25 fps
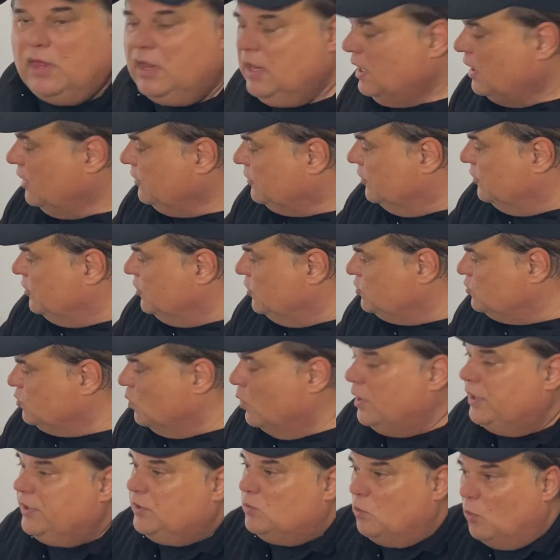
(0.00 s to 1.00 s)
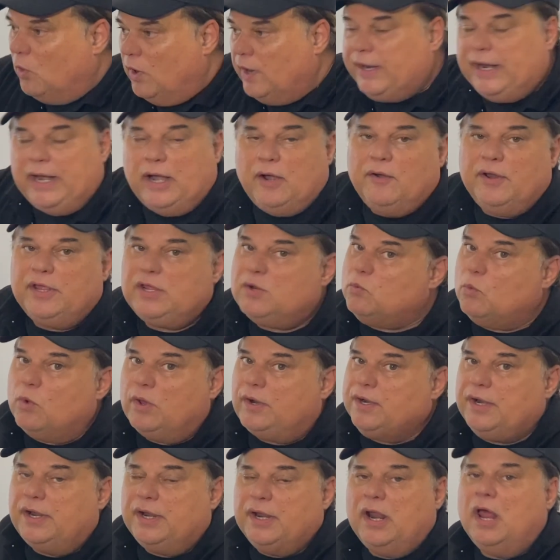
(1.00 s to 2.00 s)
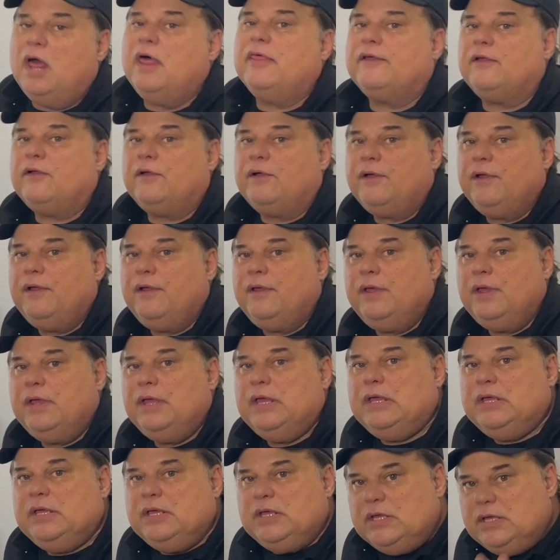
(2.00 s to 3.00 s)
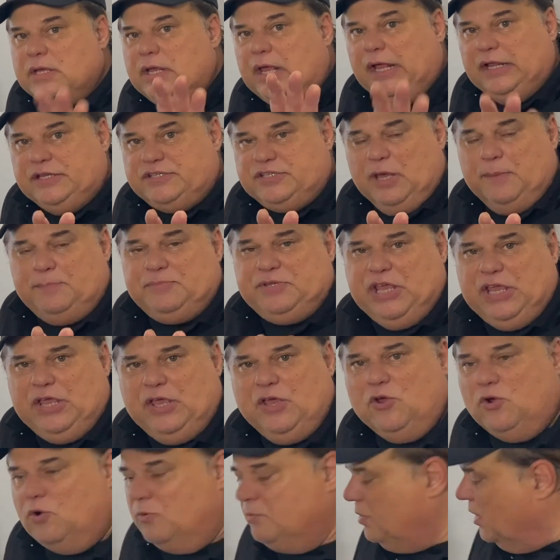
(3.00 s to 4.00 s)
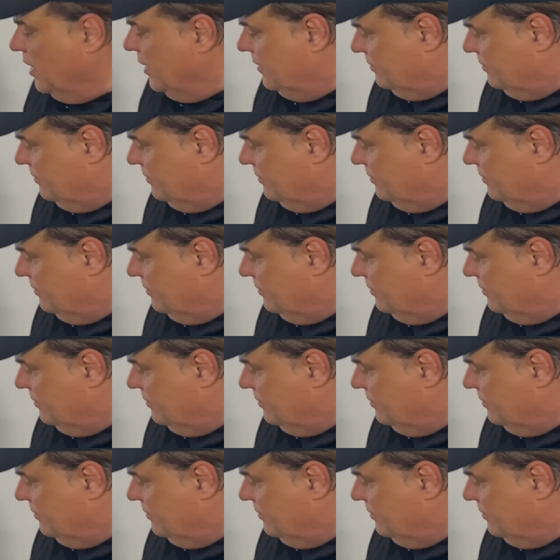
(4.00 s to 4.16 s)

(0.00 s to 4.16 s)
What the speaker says: They'll use one in one area and one in another. It's up to you, but